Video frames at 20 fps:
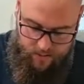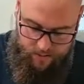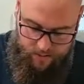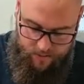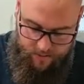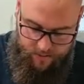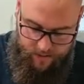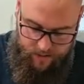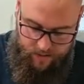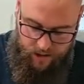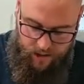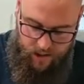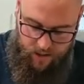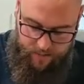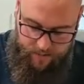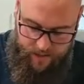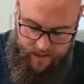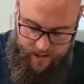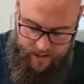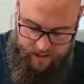For the time
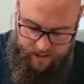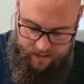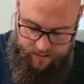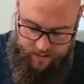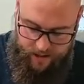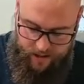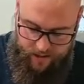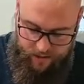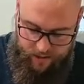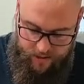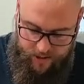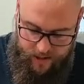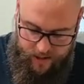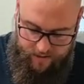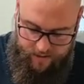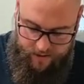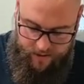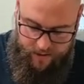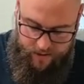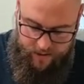being, just make sure that
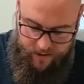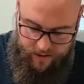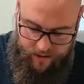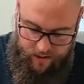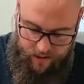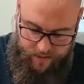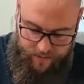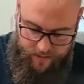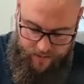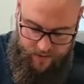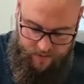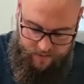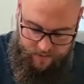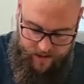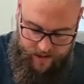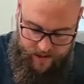everything's got a bit of